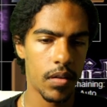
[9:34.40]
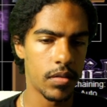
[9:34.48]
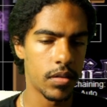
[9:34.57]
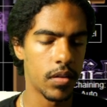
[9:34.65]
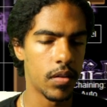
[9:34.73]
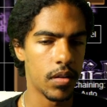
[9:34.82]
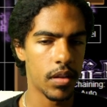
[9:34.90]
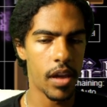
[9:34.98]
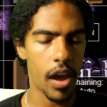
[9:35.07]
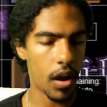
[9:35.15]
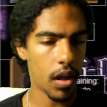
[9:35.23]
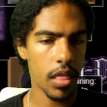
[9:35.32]
What's it called?
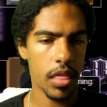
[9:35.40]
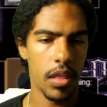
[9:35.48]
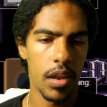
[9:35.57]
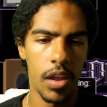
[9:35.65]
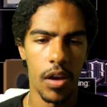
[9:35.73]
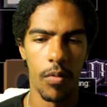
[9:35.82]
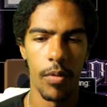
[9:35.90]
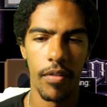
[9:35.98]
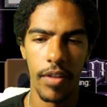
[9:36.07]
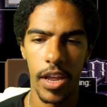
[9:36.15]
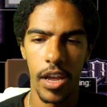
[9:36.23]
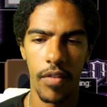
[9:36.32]
Gareth? No, we
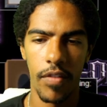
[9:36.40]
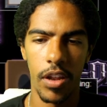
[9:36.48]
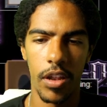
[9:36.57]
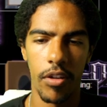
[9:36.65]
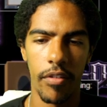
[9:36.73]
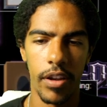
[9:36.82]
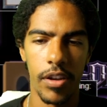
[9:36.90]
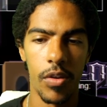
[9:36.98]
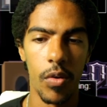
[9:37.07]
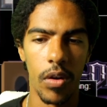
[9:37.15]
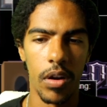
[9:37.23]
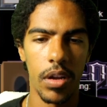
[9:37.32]
already have another
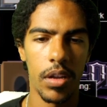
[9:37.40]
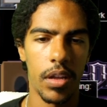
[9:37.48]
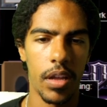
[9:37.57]
Grandora